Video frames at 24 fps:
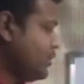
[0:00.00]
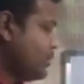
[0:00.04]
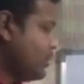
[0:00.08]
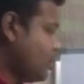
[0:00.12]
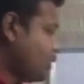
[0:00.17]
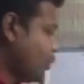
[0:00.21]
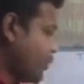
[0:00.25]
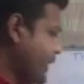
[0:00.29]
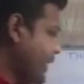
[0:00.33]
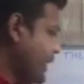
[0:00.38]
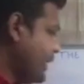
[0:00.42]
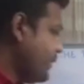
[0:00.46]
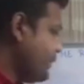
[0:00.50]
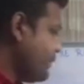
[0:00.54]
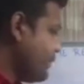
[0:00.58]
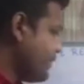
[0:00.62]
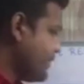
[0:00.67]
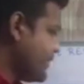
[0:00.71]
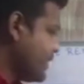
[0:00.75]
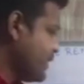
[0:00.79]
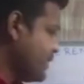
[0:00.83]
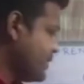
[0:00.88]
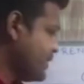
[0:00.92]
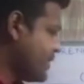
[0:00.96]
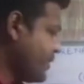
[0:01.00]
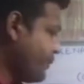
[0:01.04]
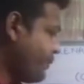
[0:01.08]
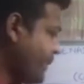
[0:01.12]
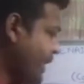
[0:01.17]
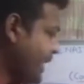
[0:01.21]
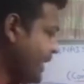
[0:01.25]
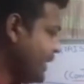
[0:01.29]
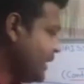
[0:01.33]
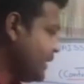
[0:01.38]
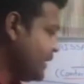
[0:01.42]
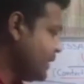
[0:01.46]
Korea,
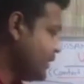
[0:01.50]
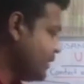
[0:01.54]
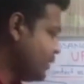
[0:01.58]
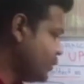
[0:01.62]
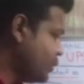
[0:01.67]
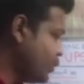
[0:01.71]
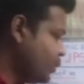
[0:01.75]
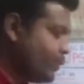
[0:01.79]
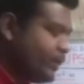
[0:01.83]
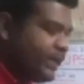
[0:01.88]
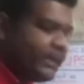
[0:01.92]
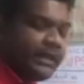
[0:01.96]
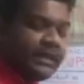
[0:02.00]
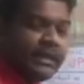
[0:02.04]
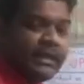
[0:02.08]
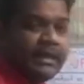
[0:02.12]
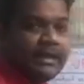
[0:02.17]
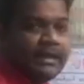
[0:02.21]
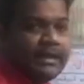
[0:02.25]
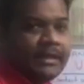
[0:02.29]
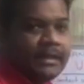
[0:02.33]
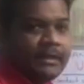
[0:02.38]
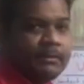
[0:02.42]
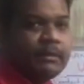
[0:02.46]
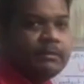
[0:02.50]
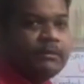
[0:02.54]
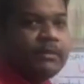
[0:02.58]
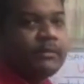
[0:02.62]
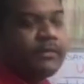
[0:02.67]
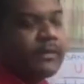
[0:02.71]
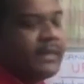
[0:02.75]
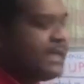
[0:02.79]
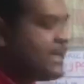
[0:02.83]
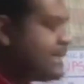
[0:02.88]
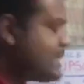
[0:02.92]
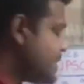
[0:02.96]
Japan, UAE. Remember,
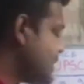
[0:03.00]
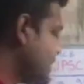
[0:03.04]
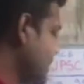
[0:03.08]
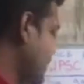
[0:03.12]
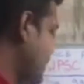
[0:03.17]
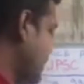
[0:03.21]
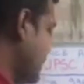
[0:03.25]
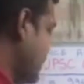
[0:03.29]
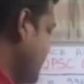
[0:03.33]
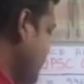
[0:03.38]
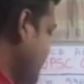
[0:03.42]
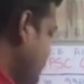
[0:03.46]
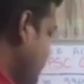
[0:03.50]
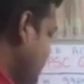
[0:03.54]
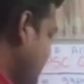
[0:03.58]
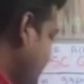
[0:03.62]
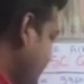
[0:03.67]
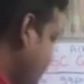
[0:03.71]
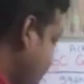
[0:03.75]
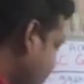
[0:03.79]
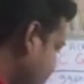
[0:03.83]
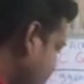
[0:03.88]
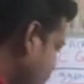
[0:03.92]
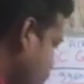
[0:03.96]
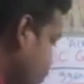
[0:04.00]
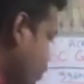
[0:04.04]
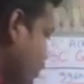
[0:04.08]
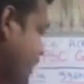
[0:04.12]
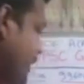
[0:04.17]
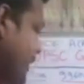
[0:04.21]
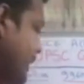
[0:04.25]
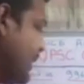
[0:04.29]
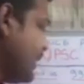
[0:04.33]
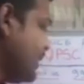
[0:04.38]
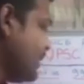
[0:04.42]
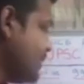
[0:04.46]
friends, even
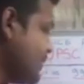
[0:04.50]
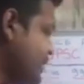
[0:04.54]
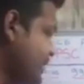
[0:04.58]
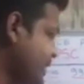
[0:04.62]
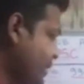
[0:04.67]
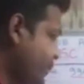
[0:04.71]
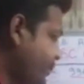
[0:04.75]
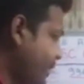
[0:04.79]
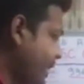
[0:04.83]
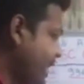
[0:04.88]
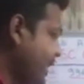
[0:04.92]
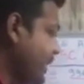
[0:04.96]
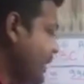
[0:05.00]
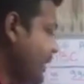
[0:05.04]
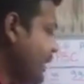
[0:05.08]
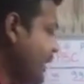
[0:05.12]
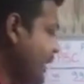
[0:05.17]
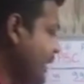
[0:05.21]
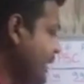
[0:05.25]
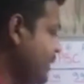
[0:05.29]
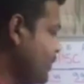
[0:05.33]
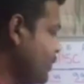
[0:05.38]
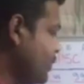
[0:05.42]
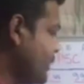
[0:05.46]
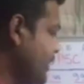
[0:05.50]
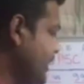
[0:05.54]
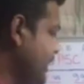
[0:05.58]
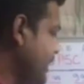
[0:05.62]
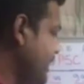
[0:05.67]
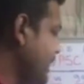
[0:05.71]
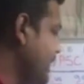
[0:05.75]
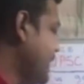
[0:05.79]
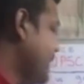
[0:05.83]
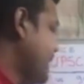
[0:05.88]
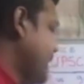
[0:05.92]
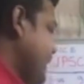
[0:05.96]
Korea, Japan, and
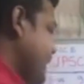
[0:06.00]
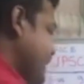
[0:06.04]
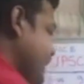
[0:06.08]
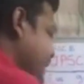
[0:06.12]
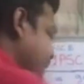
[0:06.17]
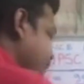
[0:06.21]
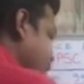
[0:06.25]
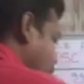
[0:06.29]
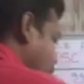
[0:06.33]
UAE did